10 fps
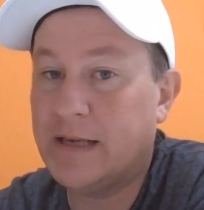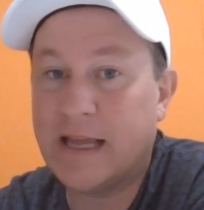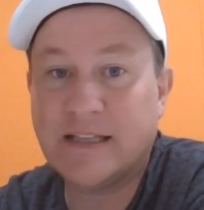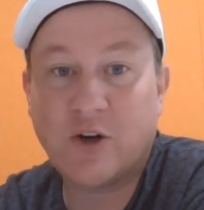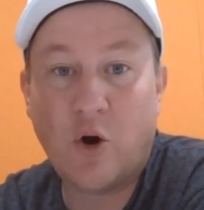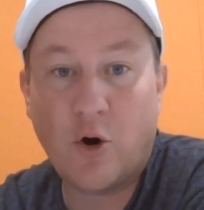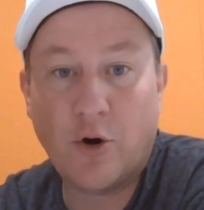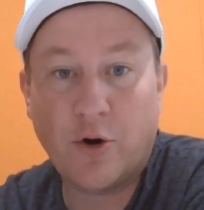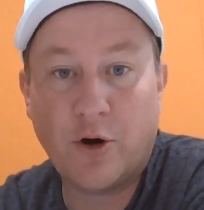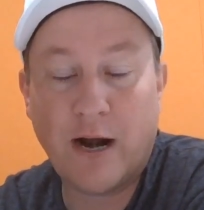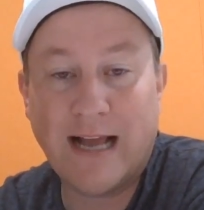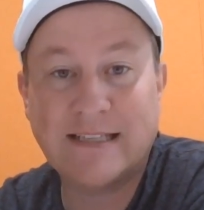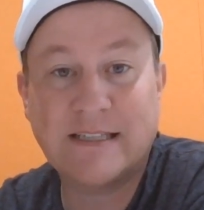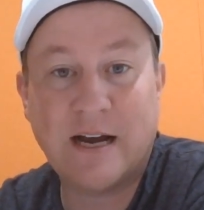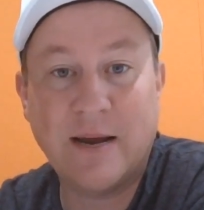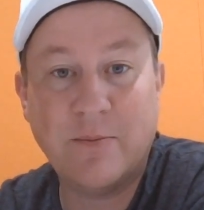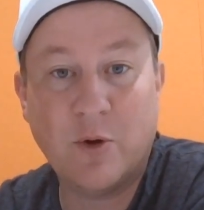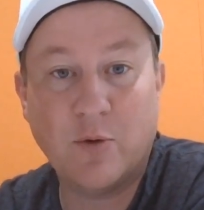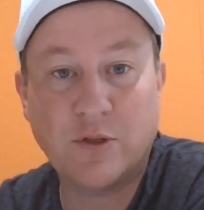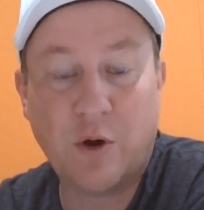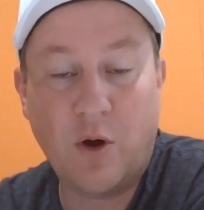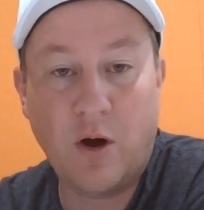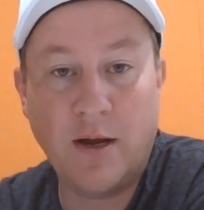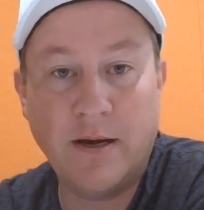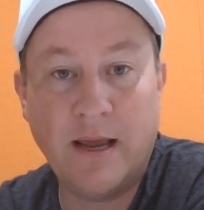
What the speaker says: it gets harder as time goes on,